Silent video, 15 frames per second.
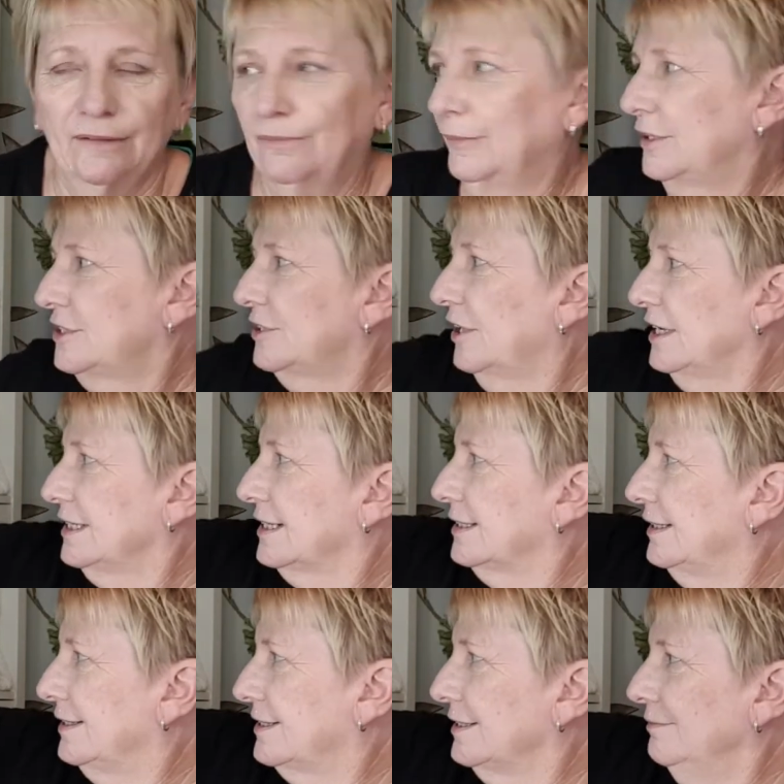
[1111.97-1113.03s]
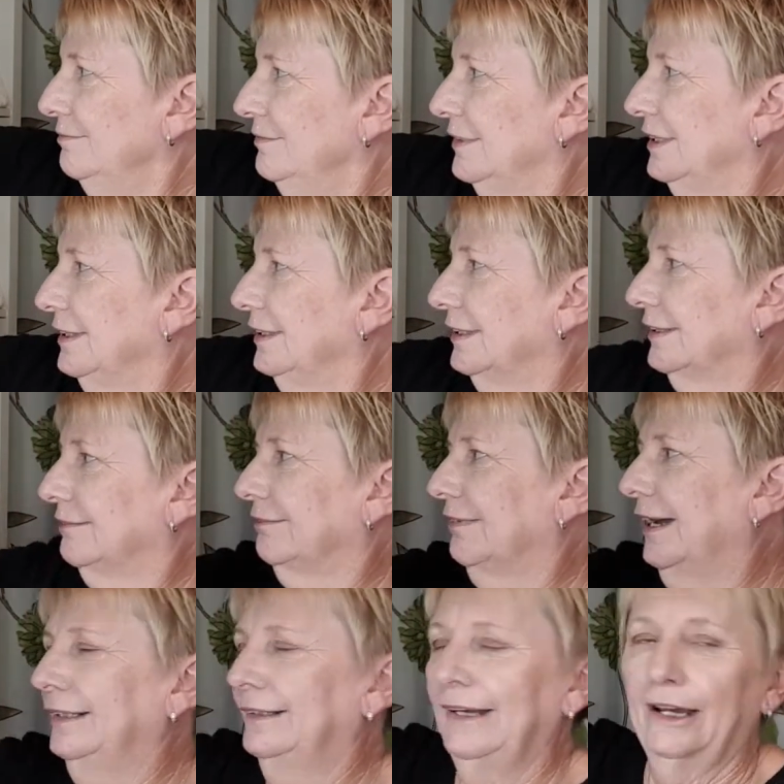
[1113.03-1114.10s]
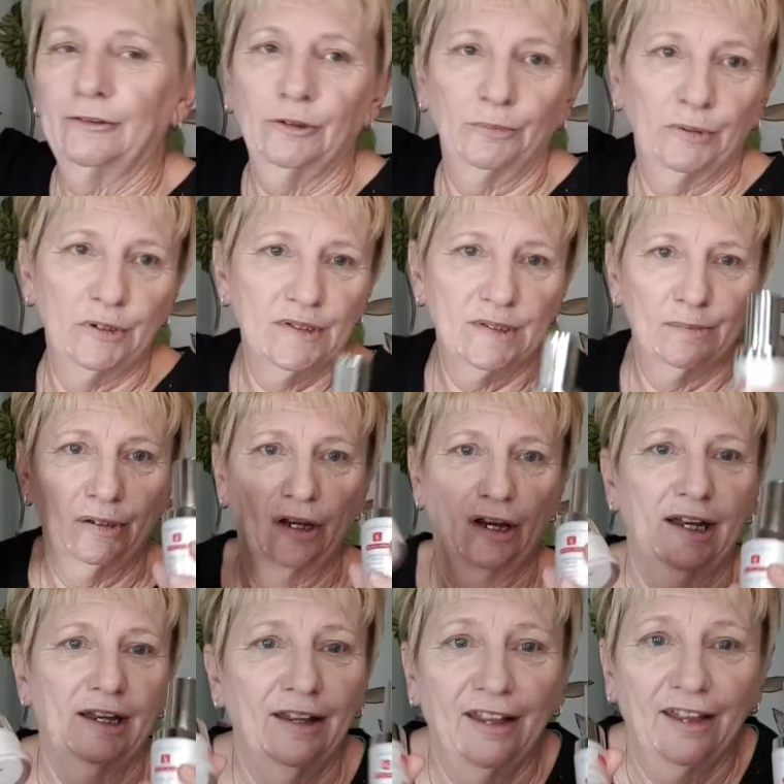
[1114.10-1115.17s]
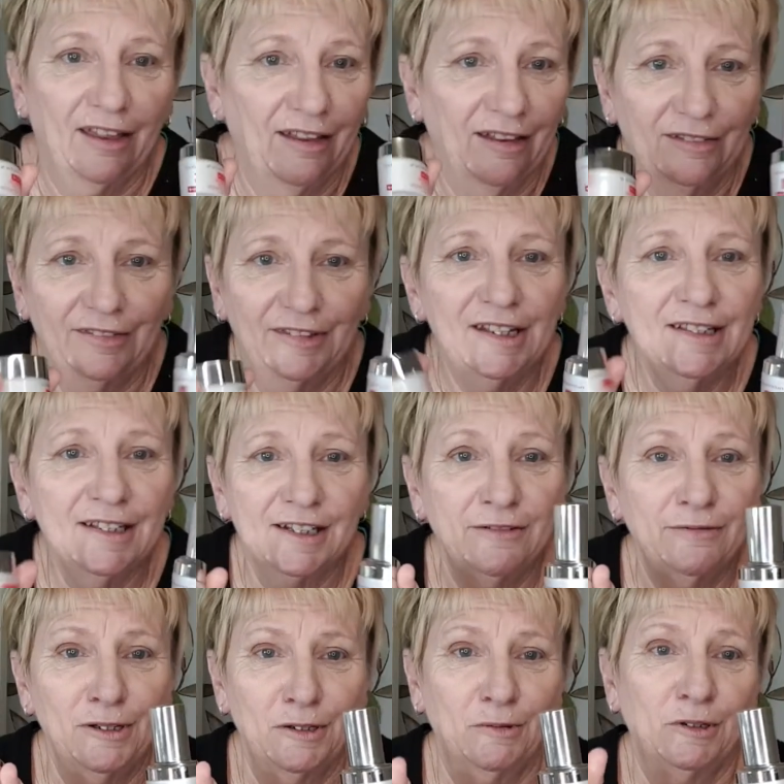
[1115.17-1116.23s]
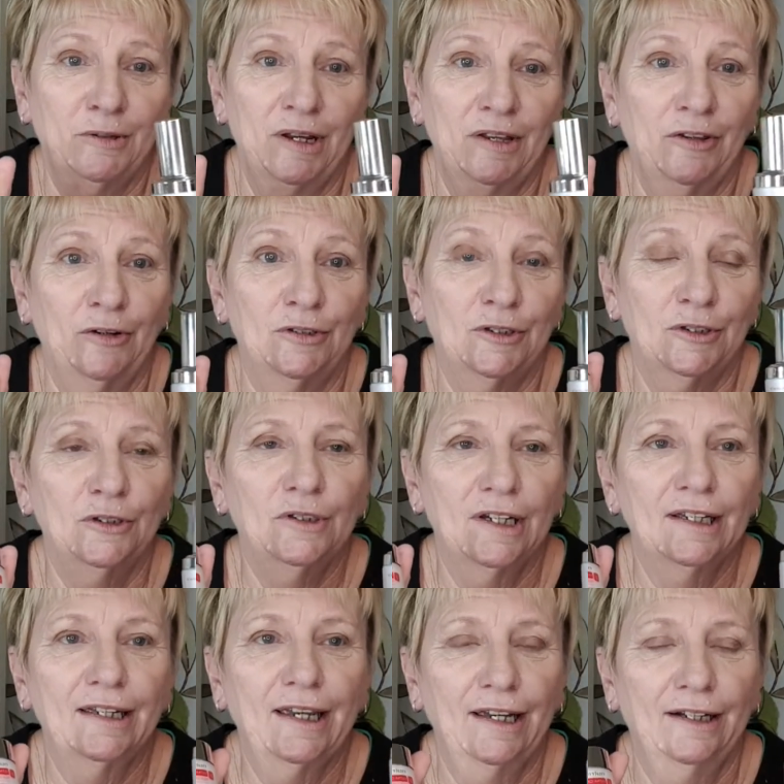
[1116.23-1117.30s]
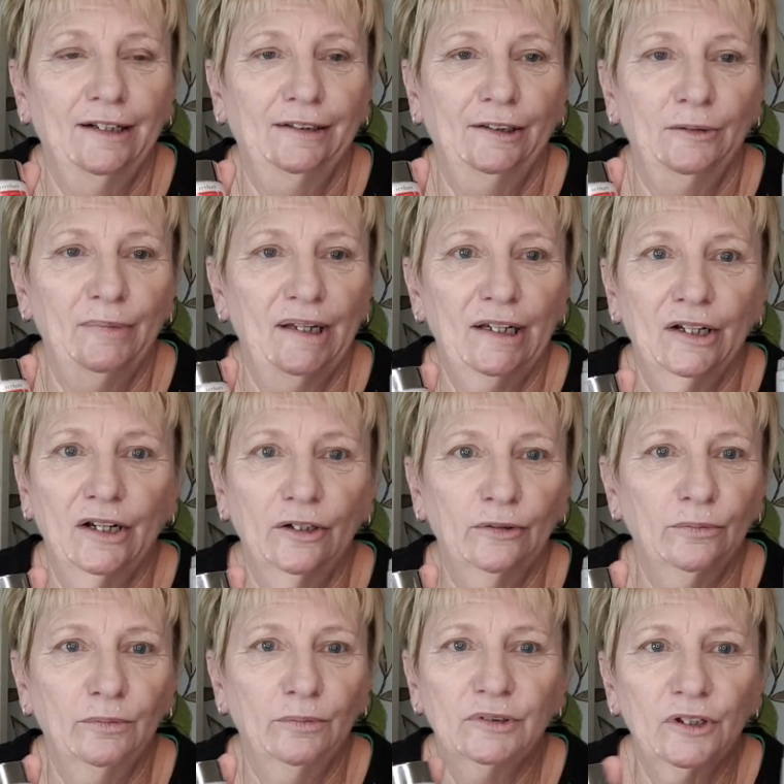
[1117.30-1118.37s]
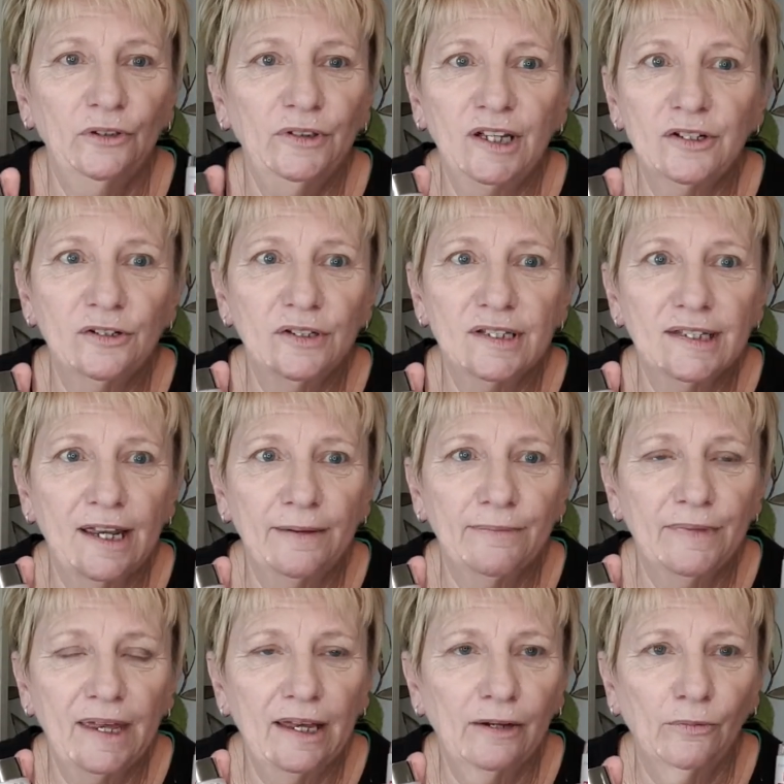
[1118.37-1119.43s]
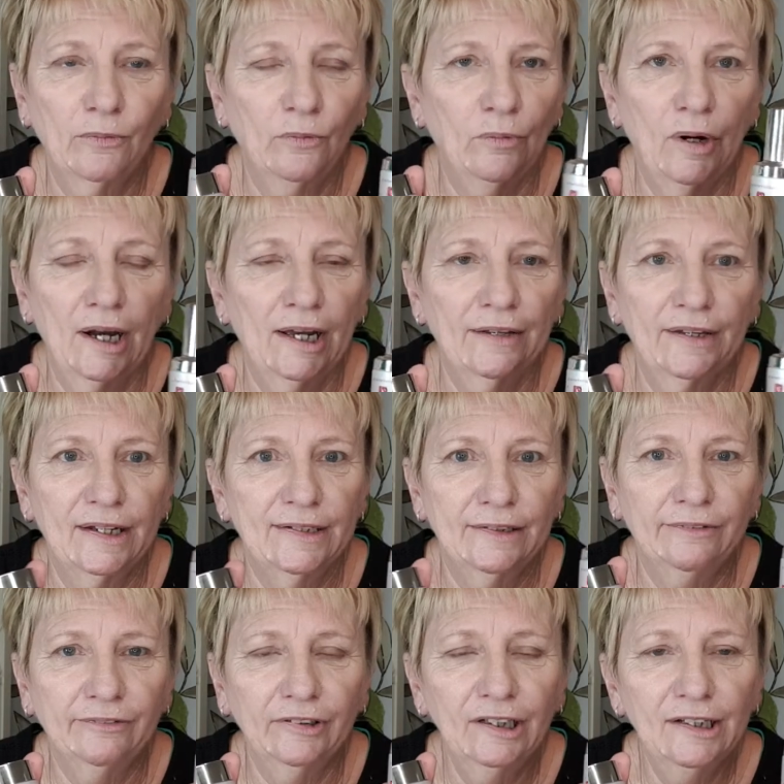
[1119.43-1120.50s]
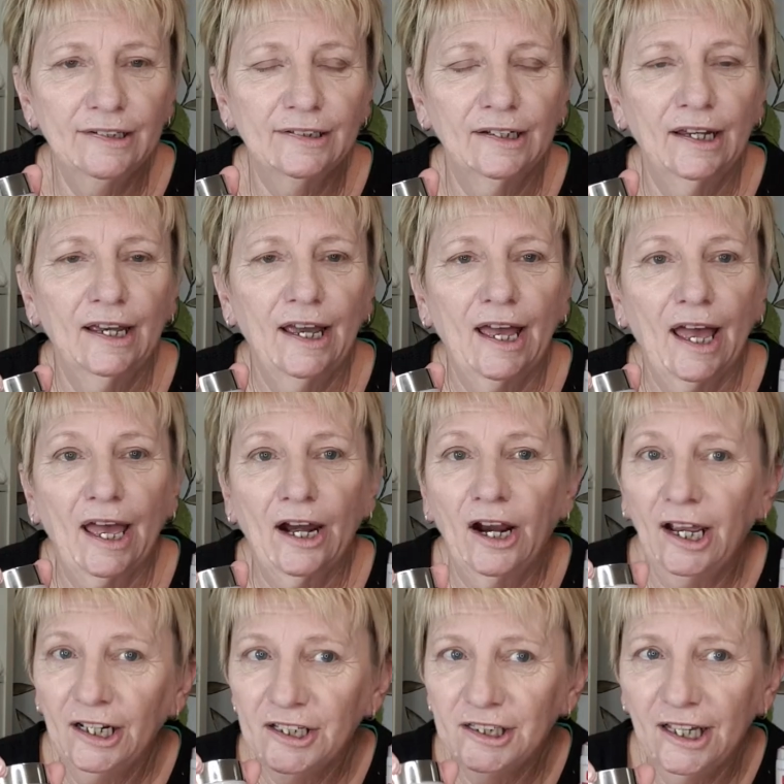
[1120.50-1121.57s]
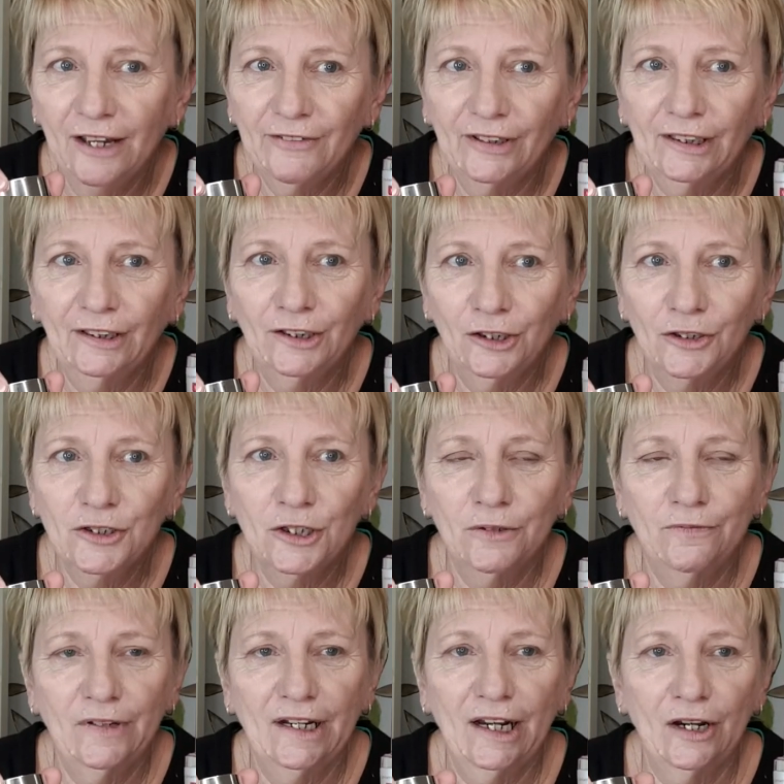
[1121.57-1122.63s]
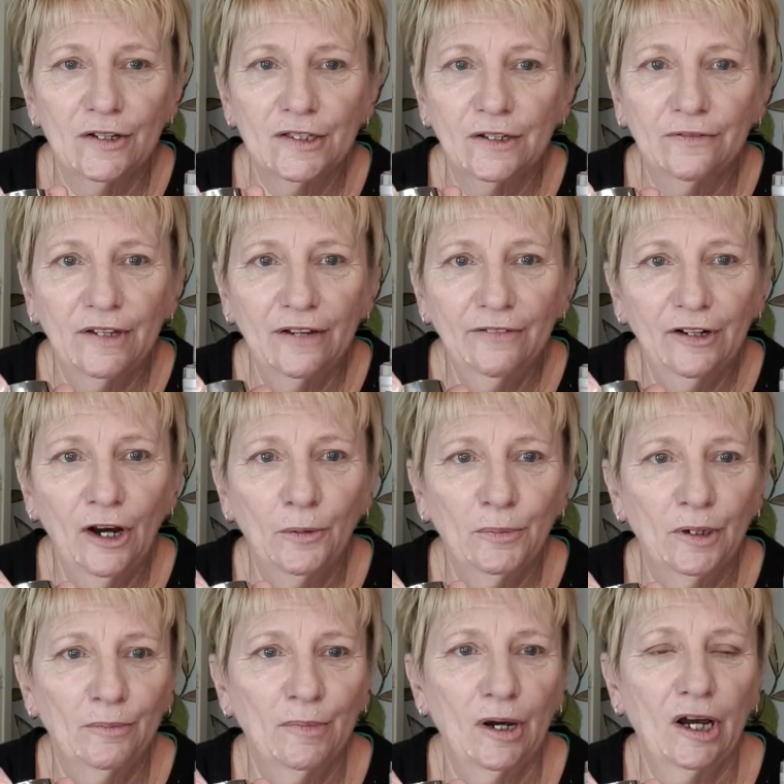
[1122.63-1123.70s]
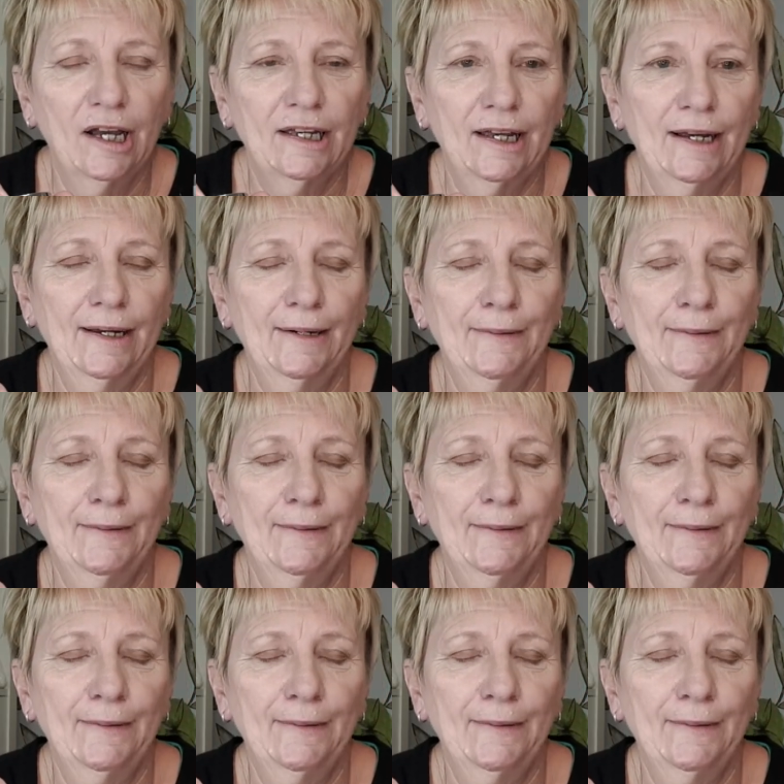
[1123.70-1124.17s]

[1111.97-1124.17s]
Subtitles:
moisturising system and the Aqua Boost supply. That's the difference between those two, can get a little bit, you go, well, don't they do the same thing? Why are they different? And I actually have a little YouTube video. So if you ever hop on my